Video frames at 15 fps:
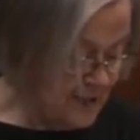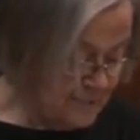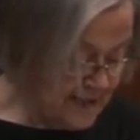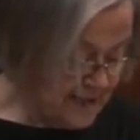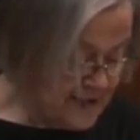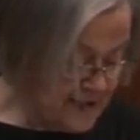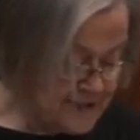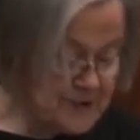
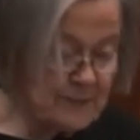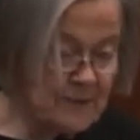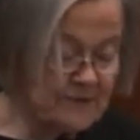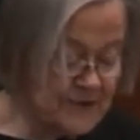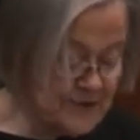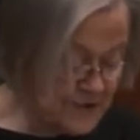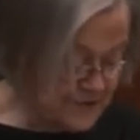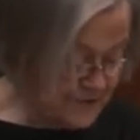because the
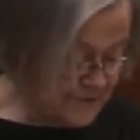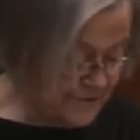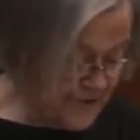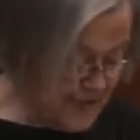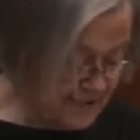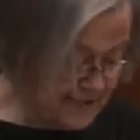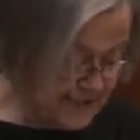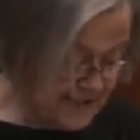provisions
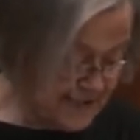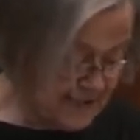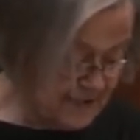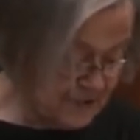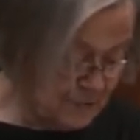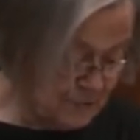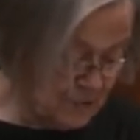referring to EU